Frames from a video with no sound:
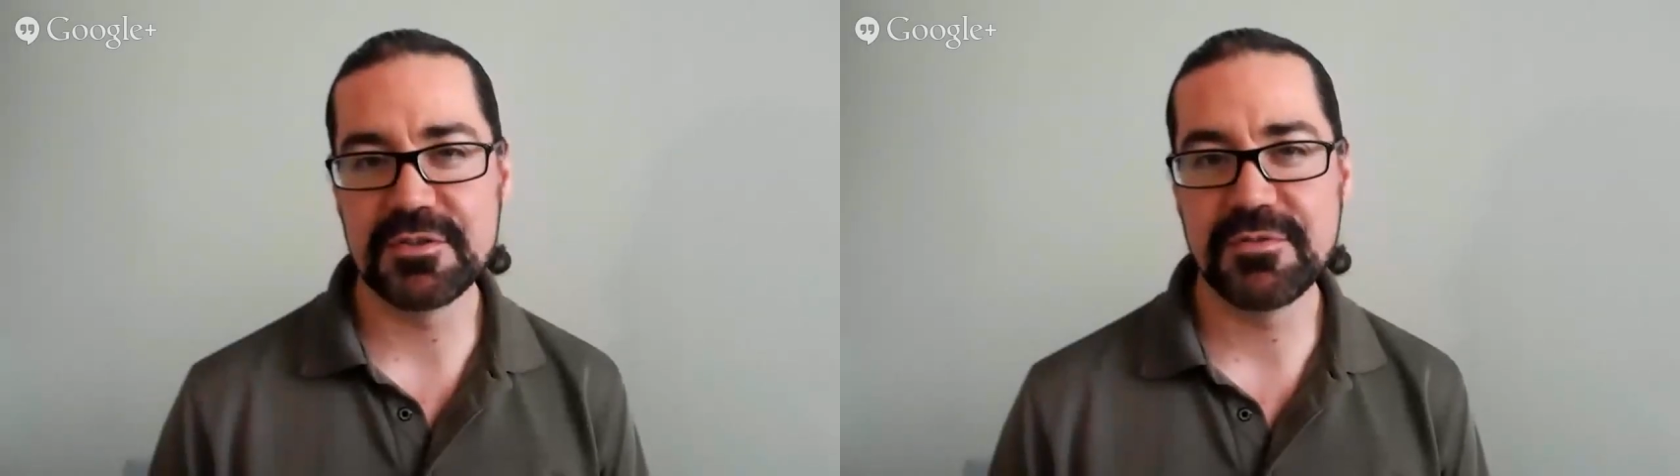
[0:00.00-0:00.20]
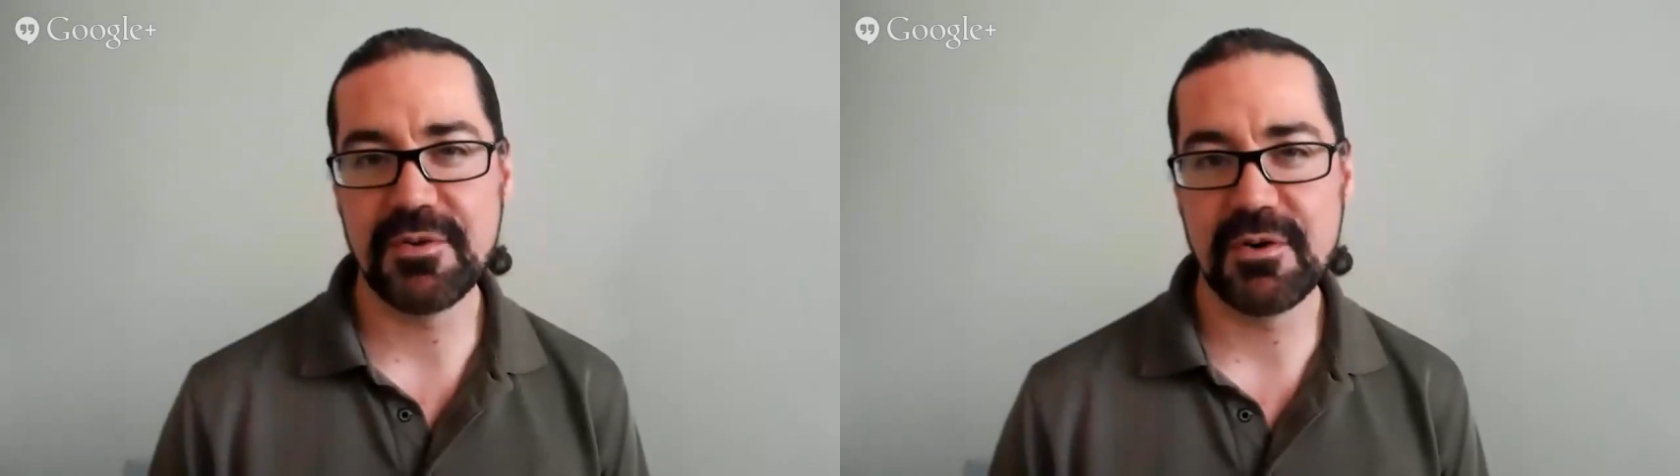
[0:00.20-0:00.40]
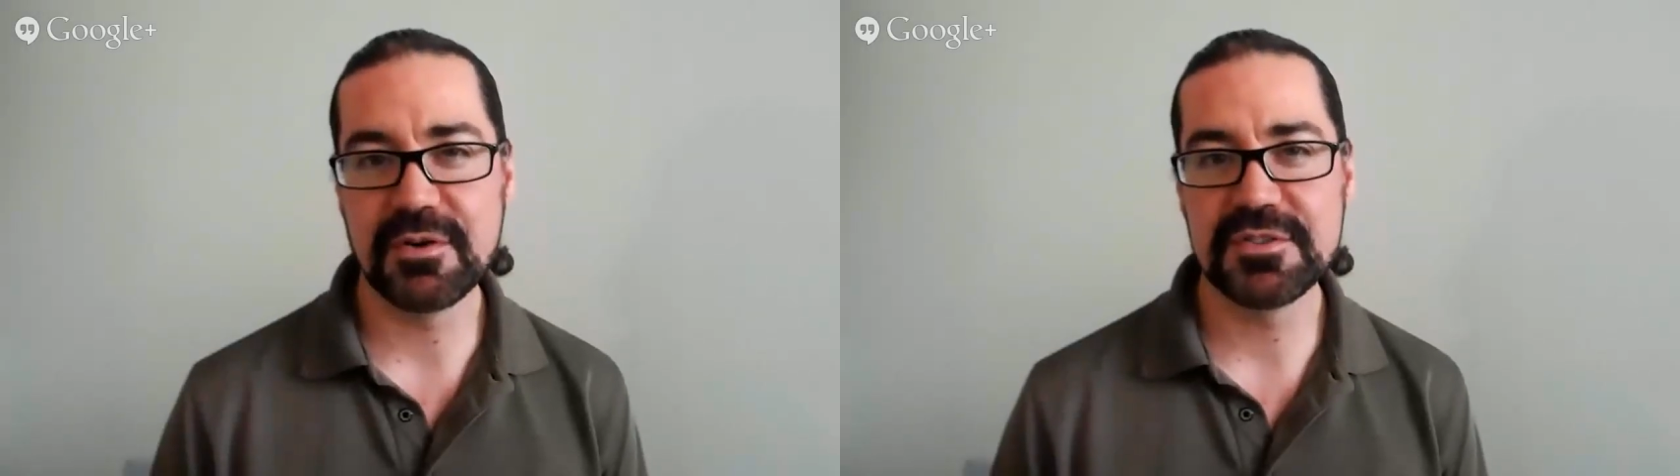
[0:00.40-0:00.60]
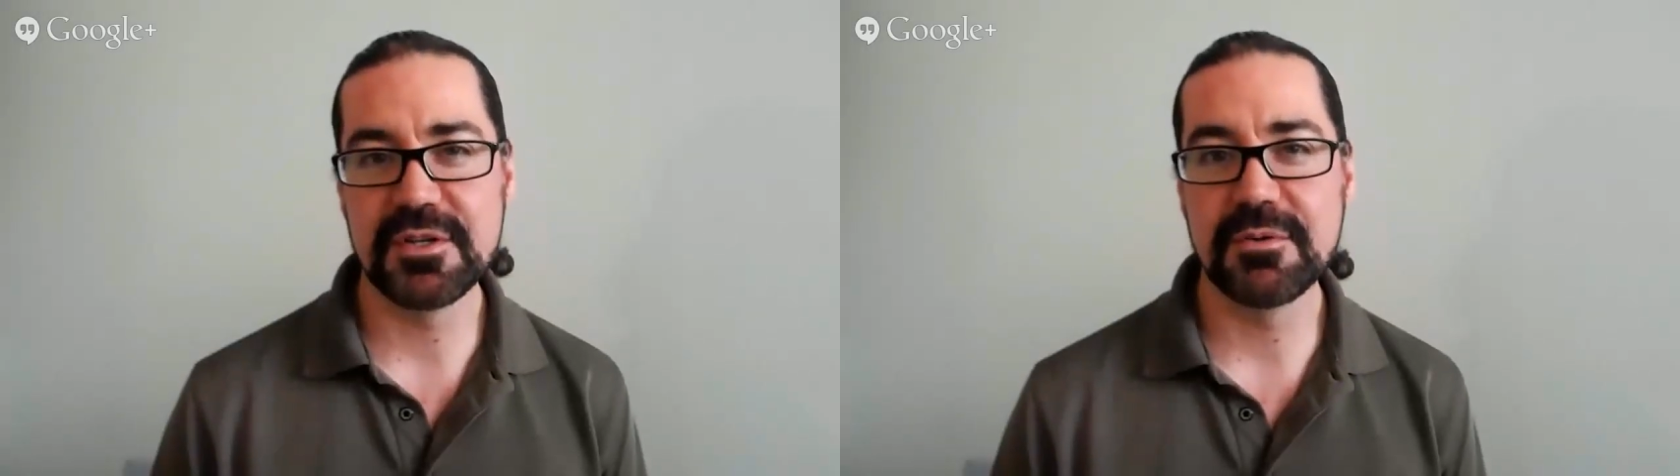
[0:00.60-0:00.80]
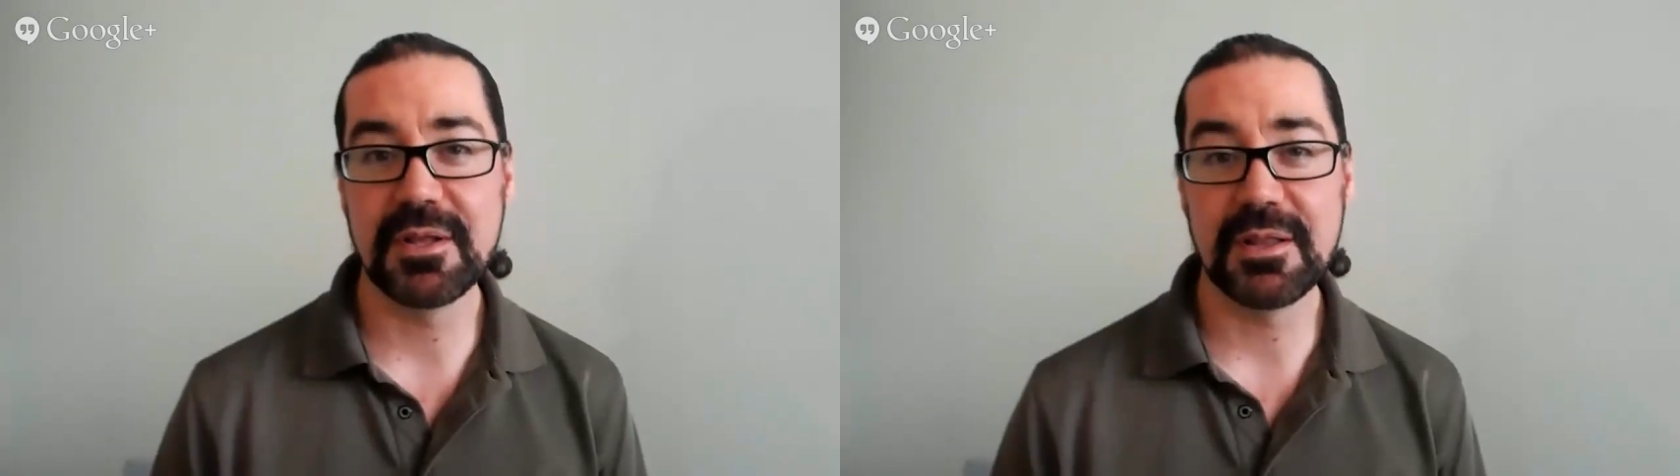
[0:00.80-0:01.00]
and you were to
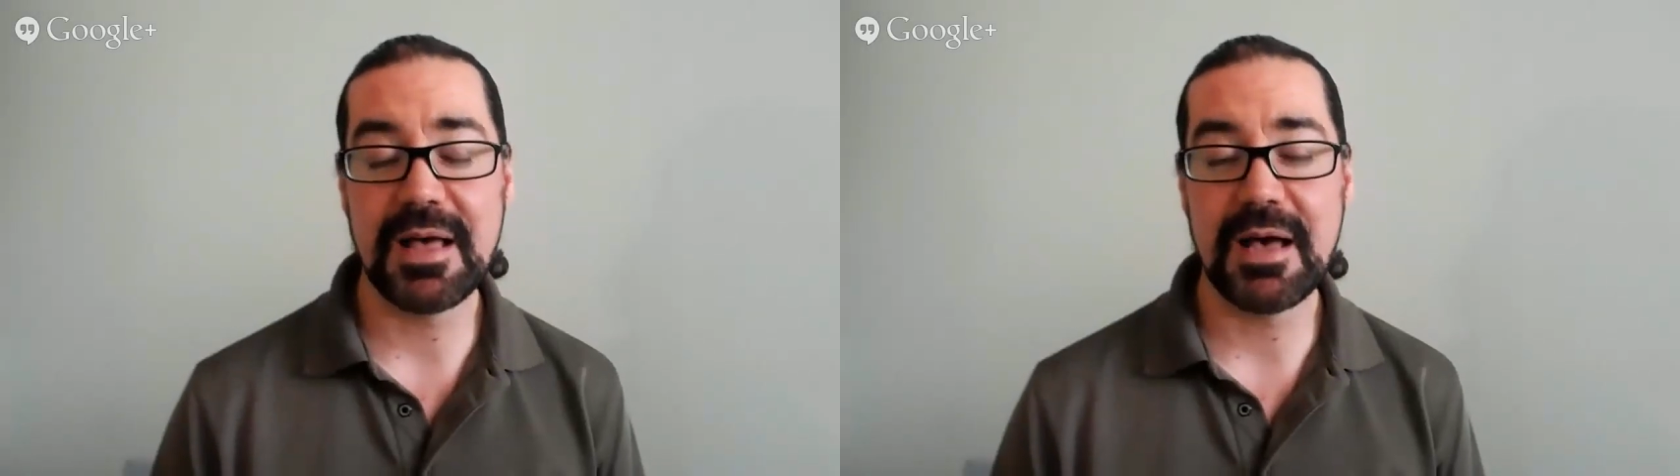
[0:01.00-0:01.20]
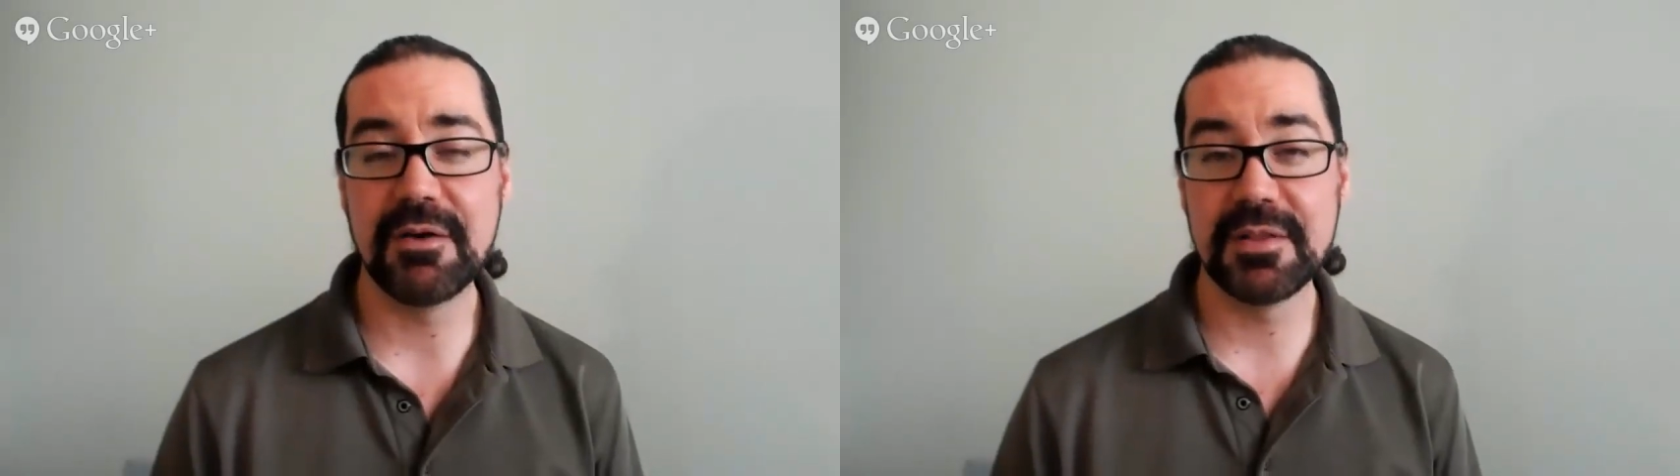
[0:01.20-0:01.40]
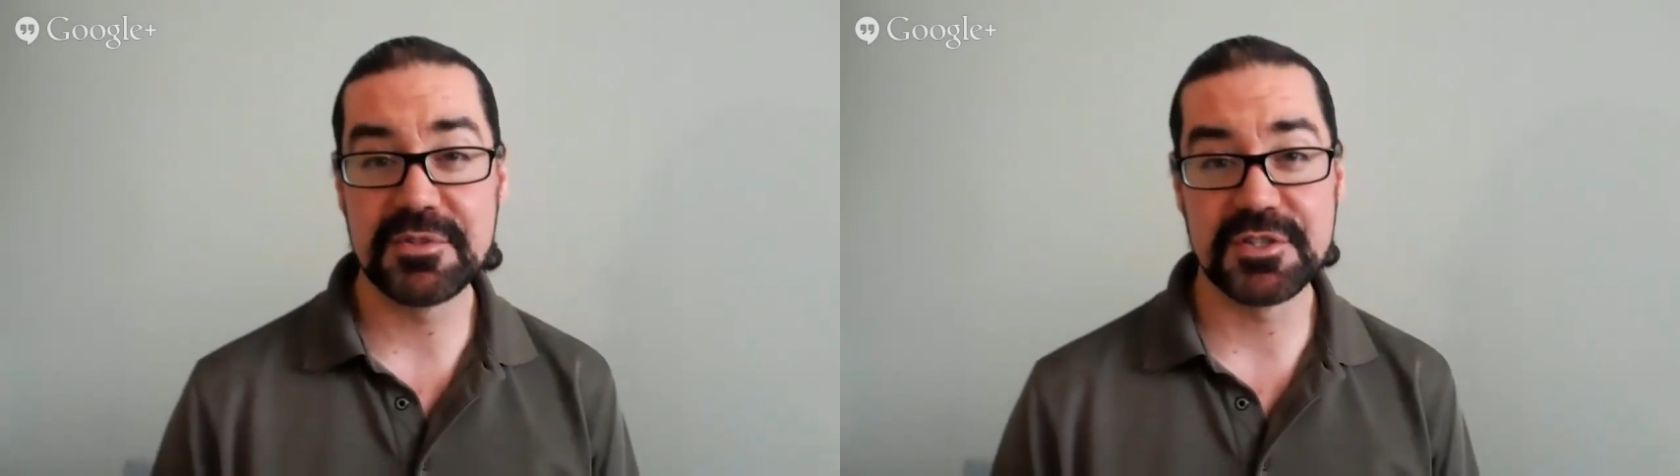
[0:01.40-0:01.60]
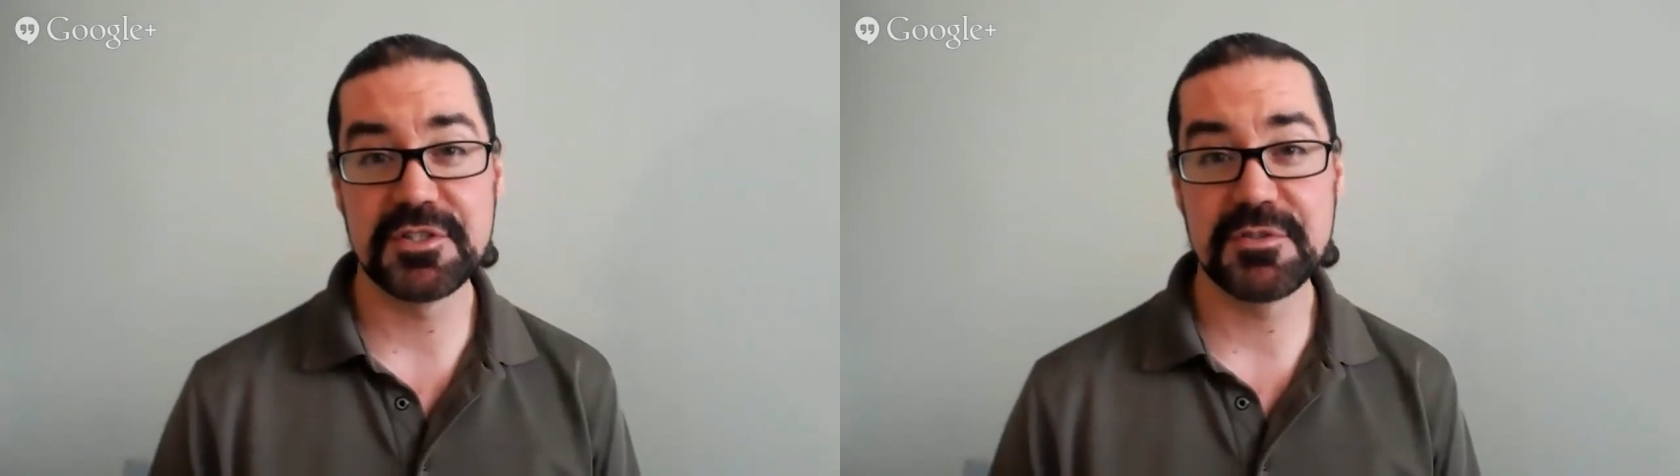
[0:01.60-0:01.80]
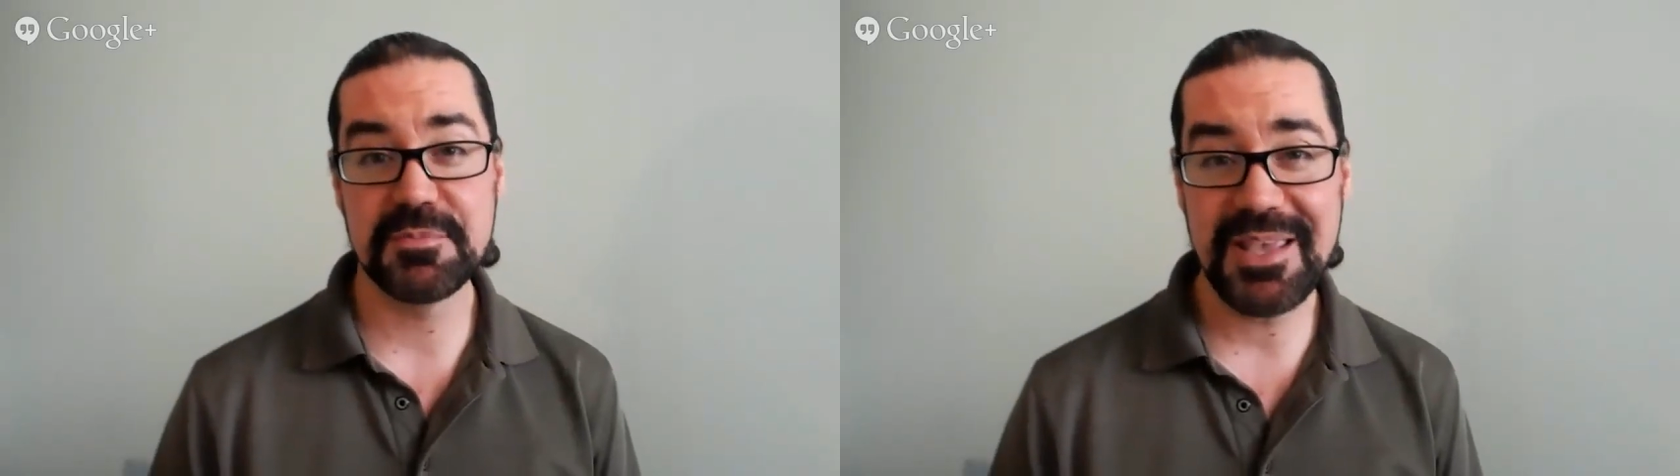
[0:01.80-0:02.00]
allow them to speak
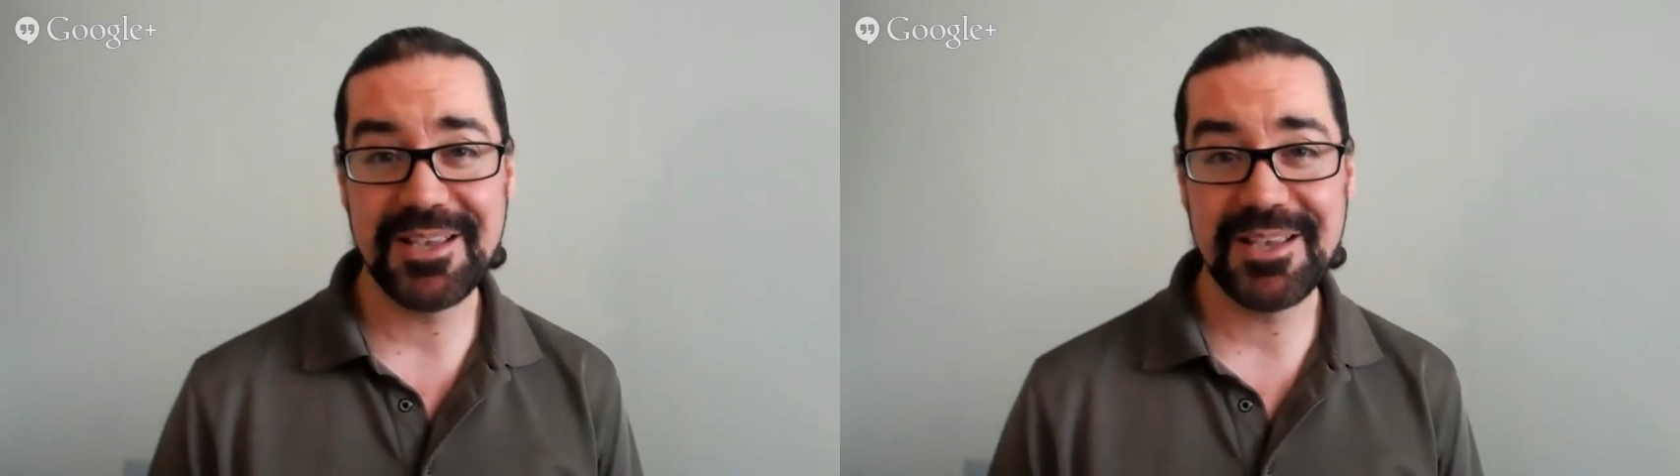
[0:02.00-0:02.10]
about